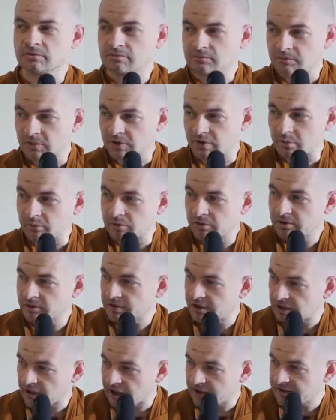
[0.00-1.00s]
Was the Buddha
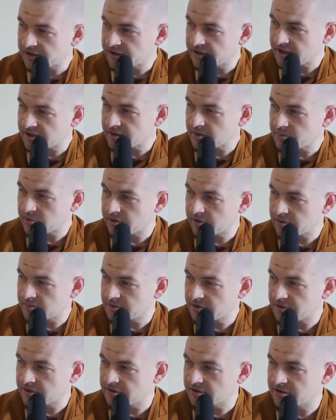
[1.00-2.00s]
enlightened at the
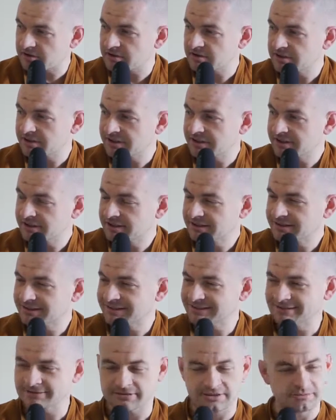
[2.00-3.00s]
pyramids?
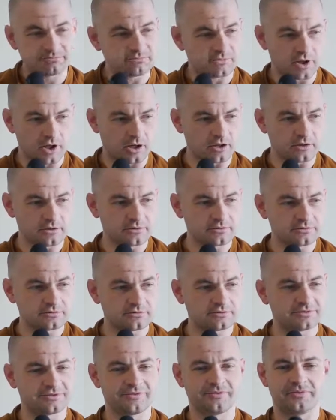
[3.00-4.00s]
No.
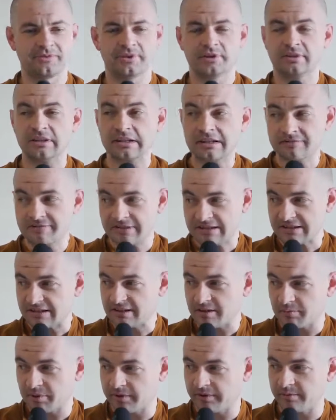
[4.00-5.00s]
Did he visit
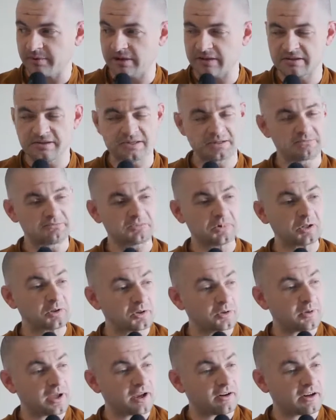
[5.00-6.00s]
the pyramids? Not
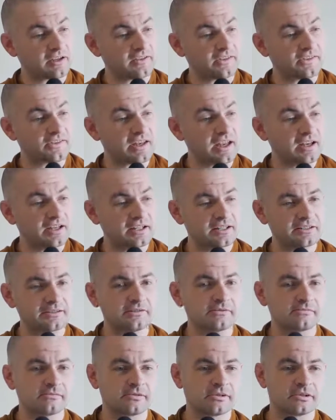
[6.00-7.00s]
to our understanding.
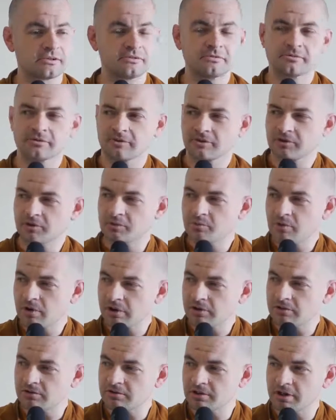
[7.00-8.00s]
So why
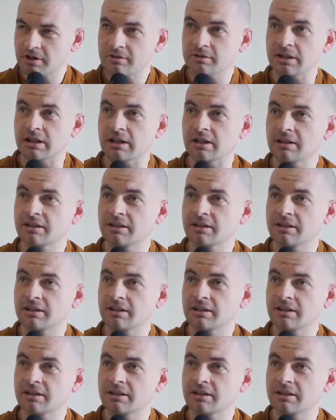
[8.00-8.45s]
are you going?